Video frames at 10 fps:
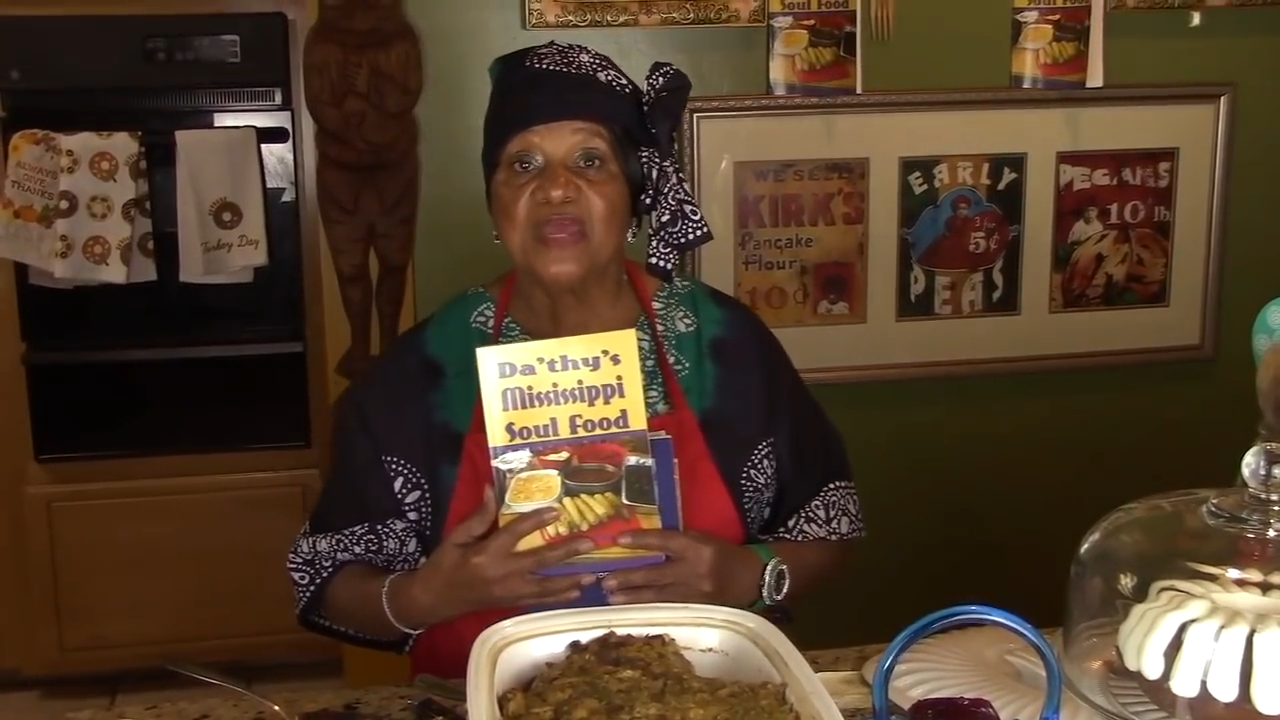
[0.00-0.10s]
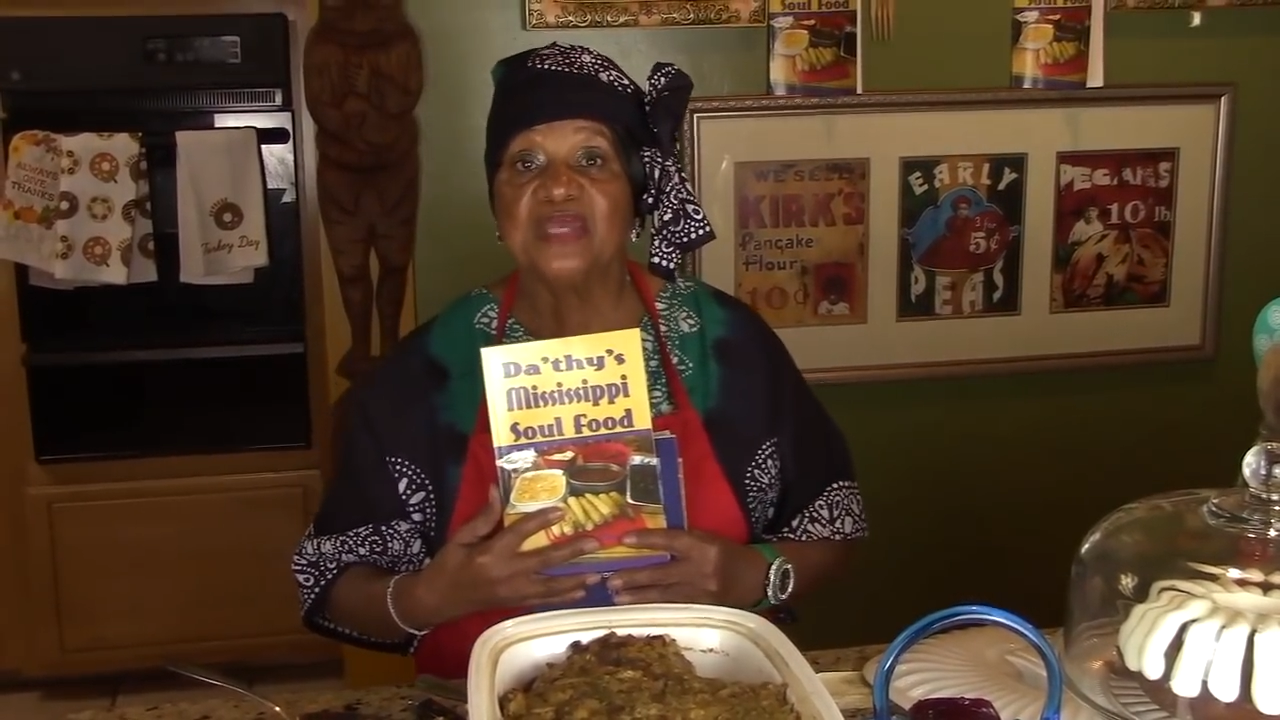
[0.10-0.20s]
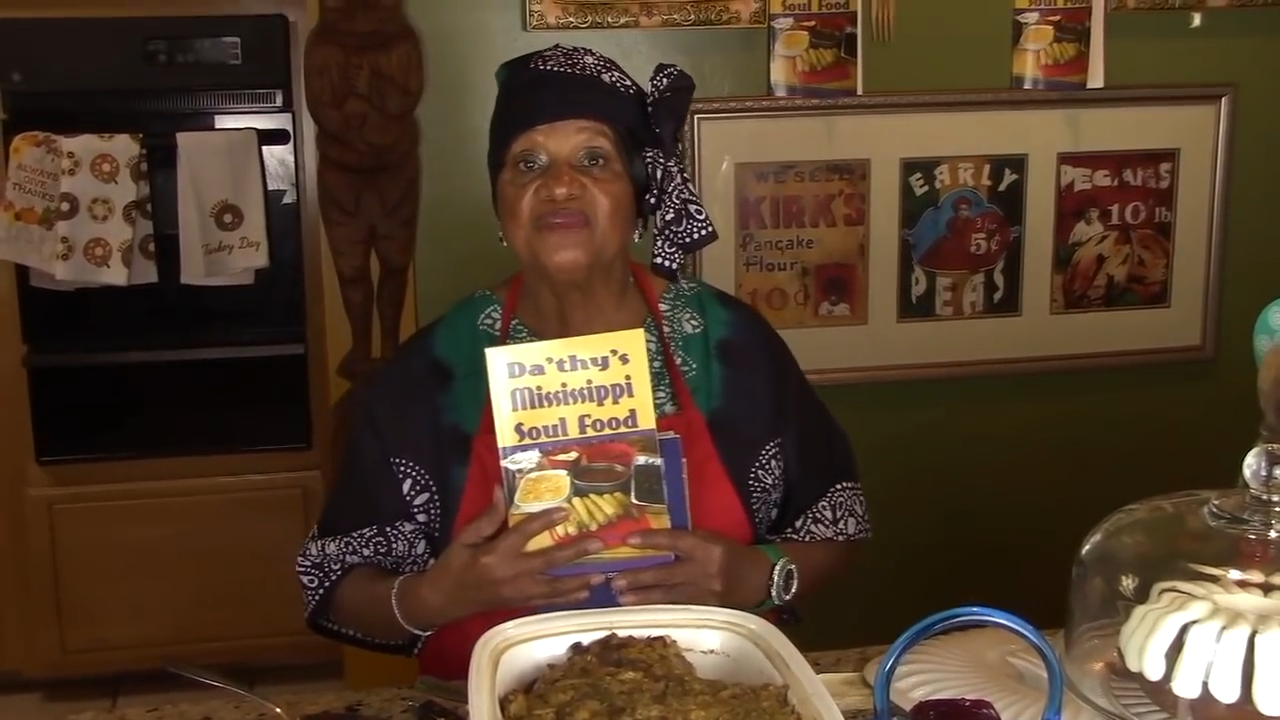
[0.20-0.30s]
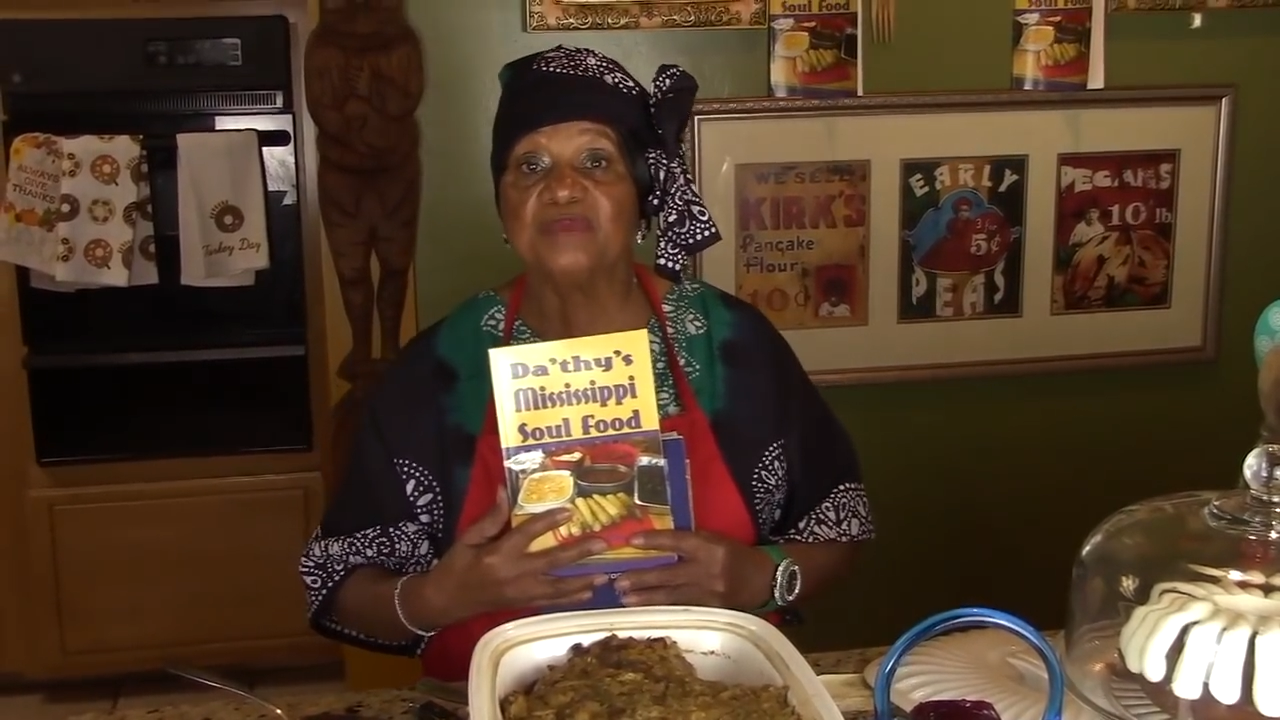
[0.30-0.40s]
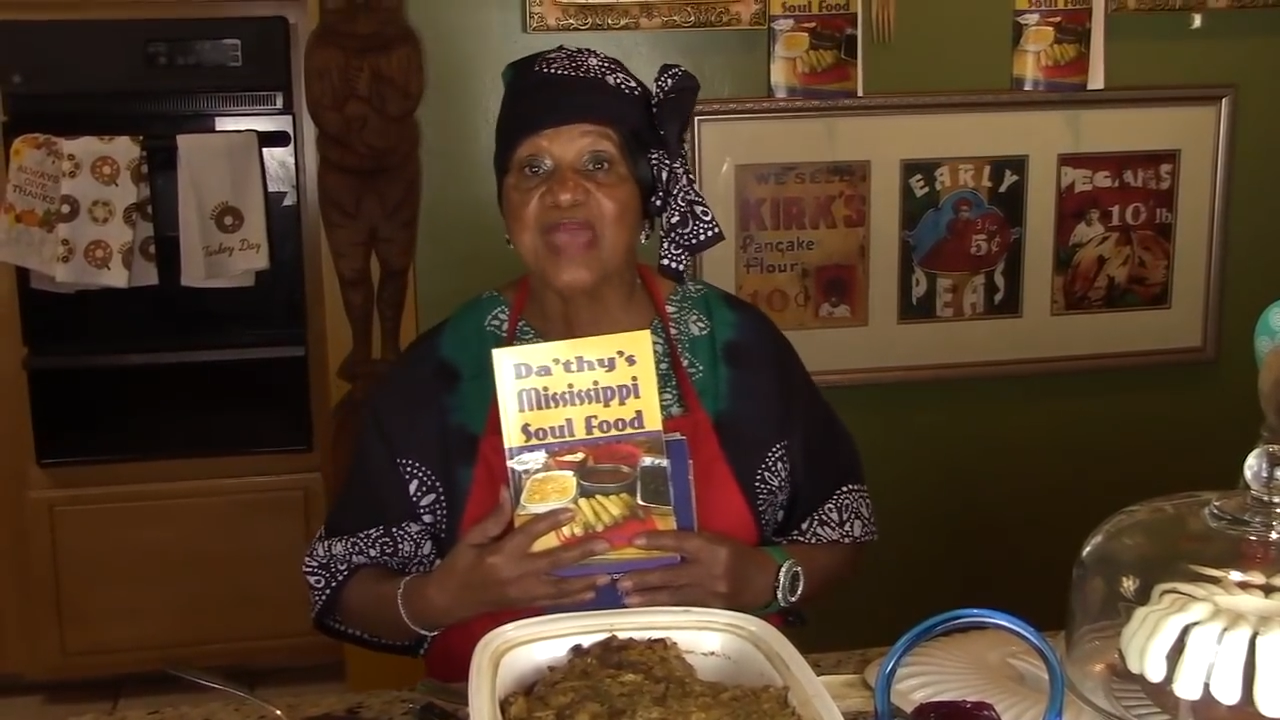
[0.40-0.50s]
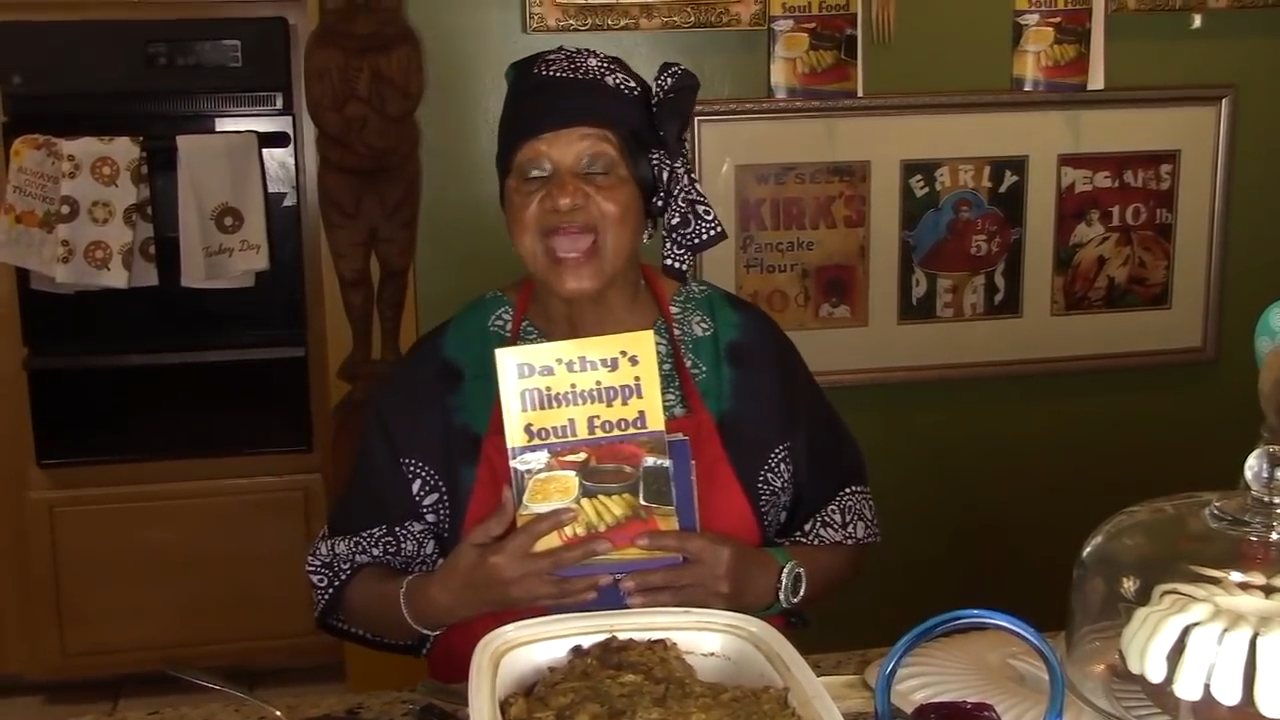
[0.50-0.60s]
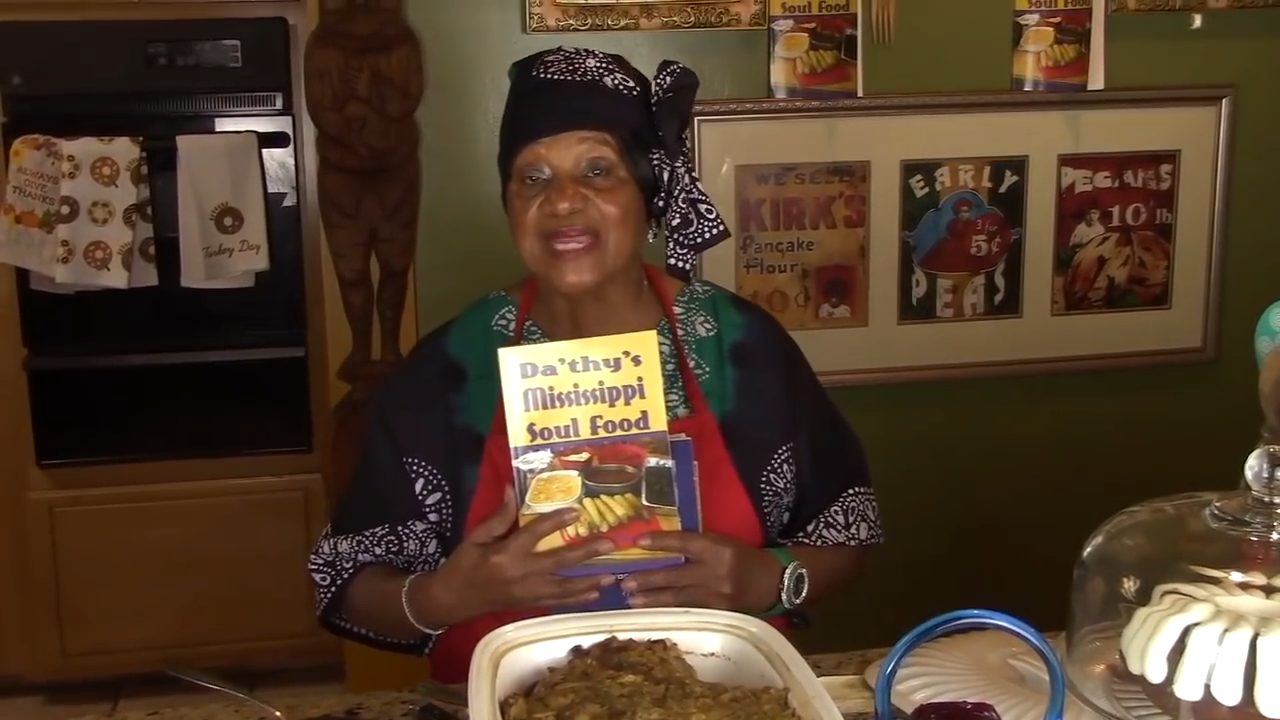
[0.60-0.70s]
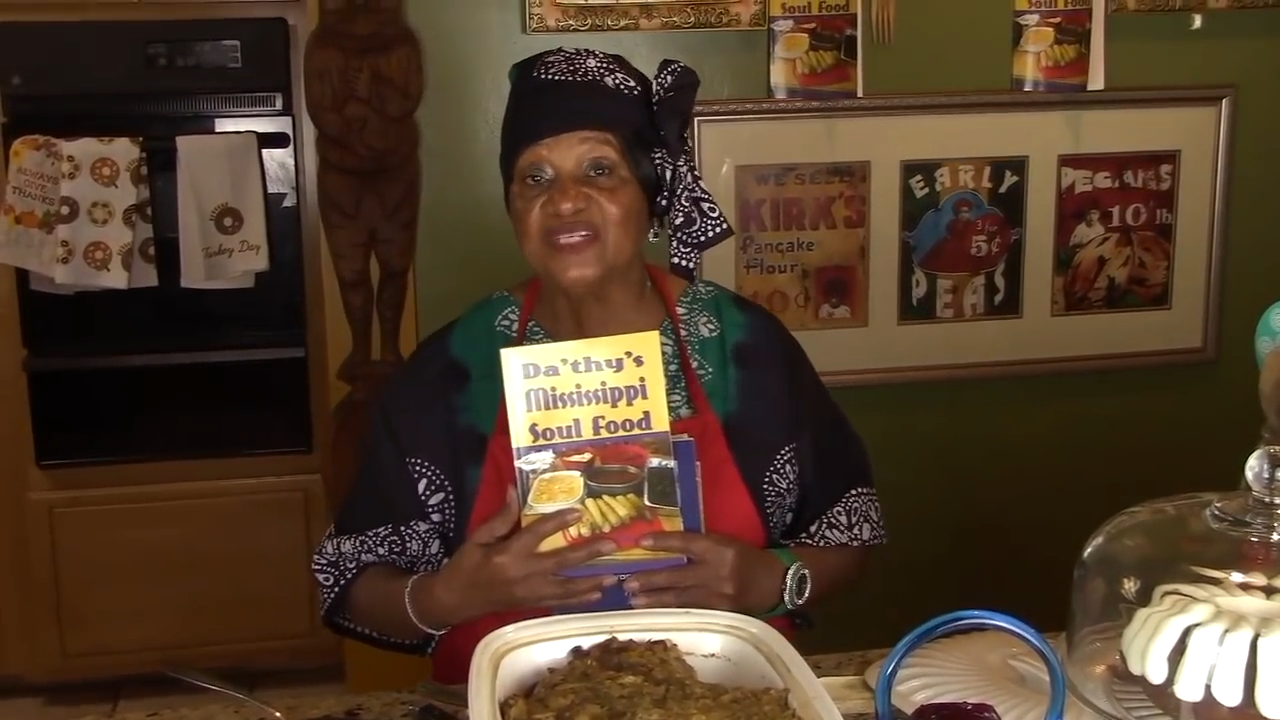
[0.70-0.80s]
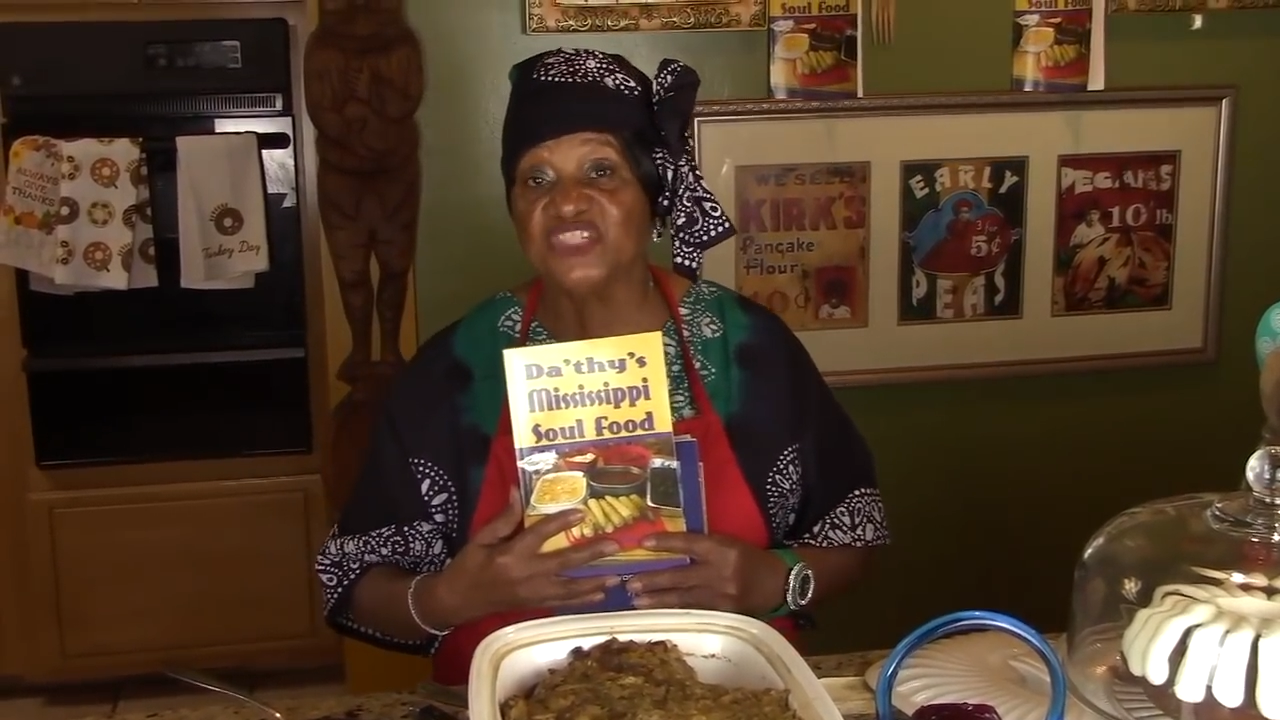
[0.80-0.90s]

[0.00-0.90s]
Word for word: in back in